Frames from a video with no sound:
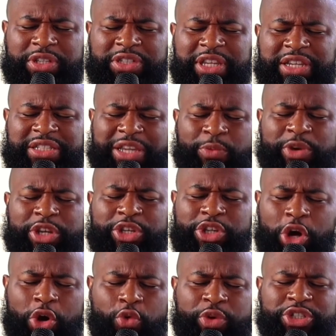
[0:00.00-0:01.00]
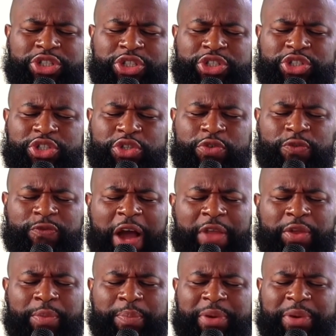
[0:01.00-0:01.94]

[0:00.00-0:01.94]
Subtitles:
the things that we know we should do, Father,